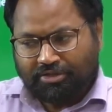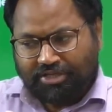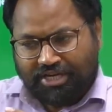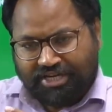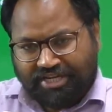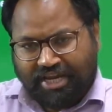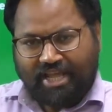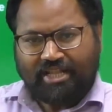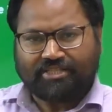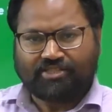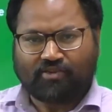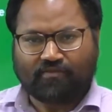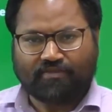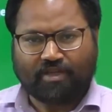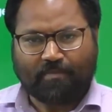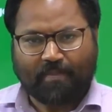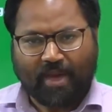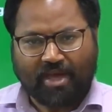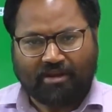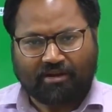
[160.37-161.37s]
details of
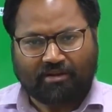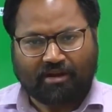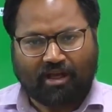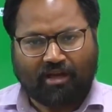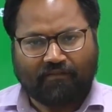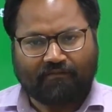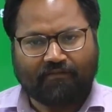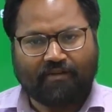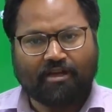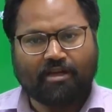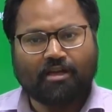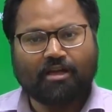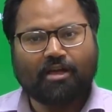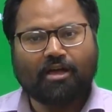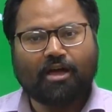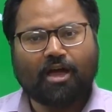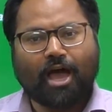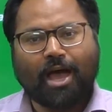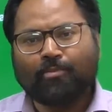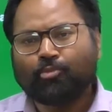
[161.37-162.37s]
the paragraph,
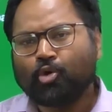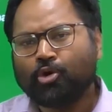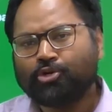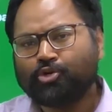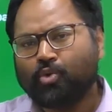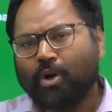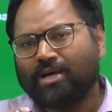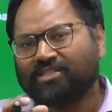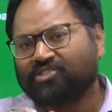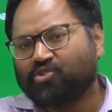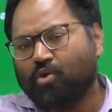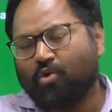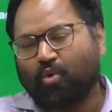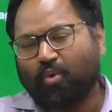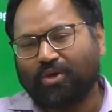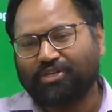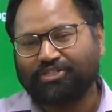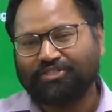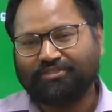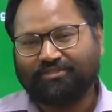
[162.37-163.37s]
I'm going to ask you a
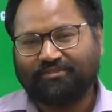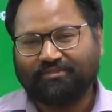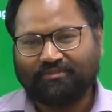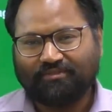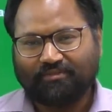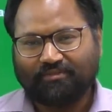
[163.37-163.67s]
question.